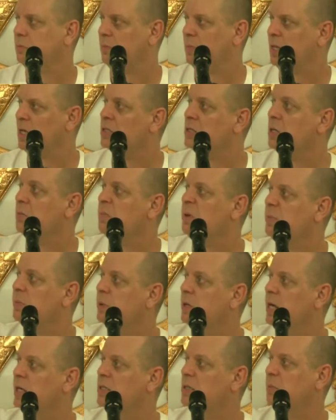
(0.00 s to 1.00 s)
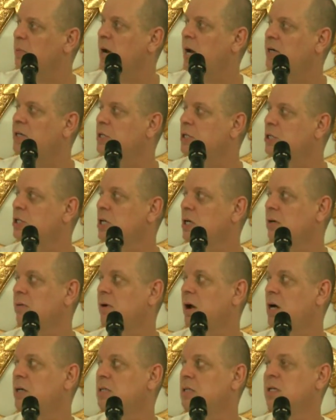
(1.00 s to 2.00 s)
Some people like to practice
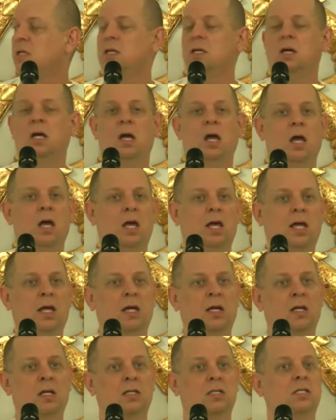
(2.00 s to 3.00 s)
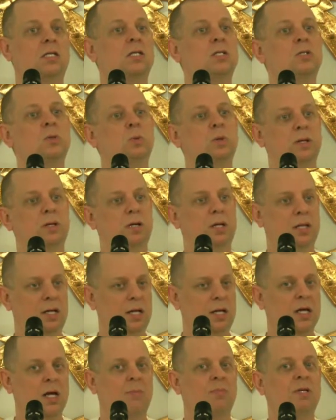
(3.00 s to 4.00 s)
generosity and assist with
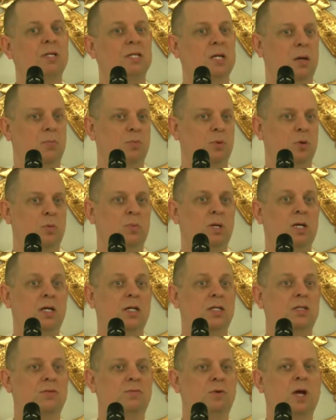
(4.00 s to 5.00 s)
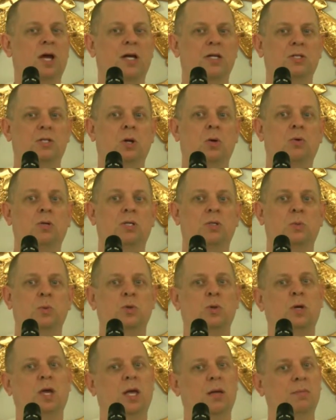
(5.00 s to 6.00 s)
cleaning up the temple, because if you guys notice, when
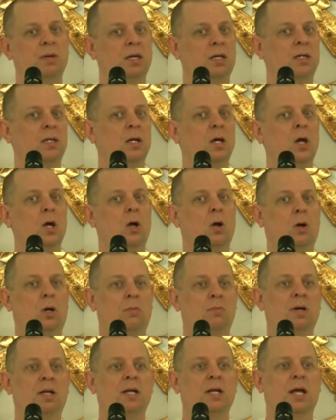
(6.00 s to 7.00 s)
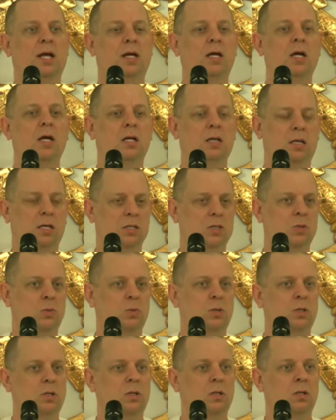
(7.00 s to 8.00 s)
you came in on Monday, things
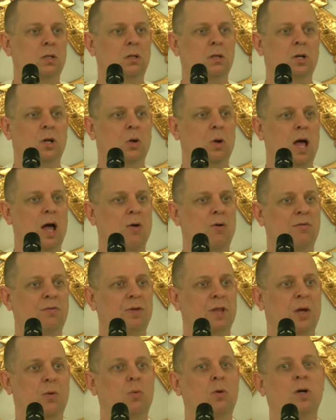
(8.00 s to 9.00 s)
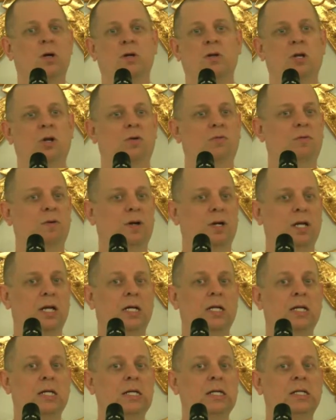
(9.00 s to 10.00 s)
were, however they were, fairly
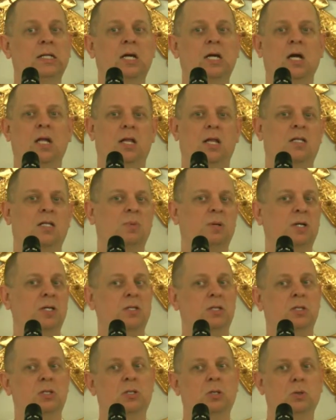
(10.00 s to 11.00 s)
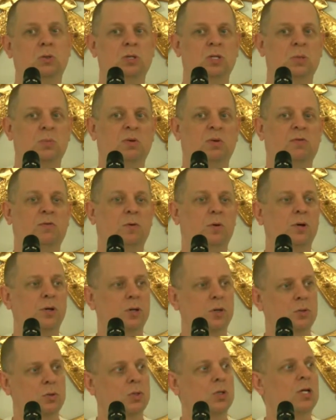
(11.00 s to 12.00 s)
clean. That's because the students before
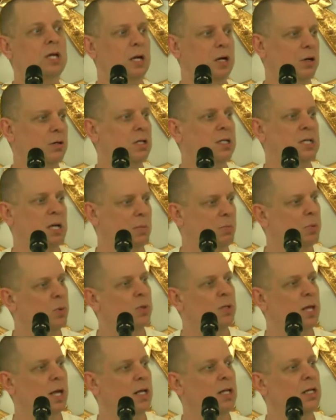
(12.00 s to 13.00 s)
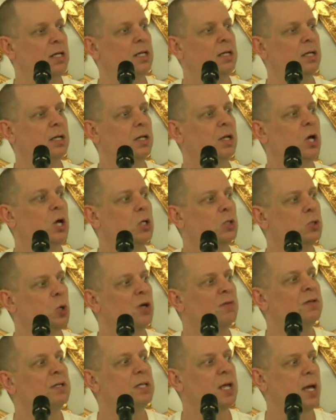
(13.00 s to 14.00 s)
you took care of the temple and they cleaned it. So
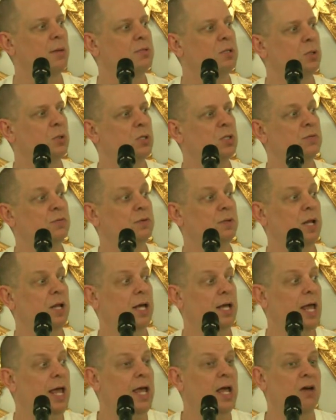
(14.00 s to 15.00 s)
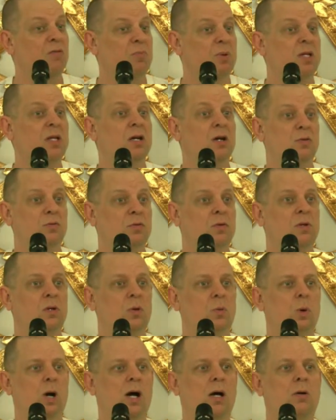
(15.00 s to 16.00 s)
oftentimes students feel like, hey, I've been here for a
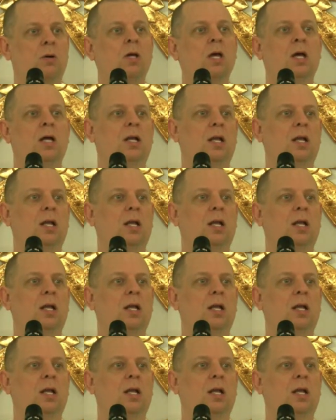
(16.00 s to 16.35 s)
little while.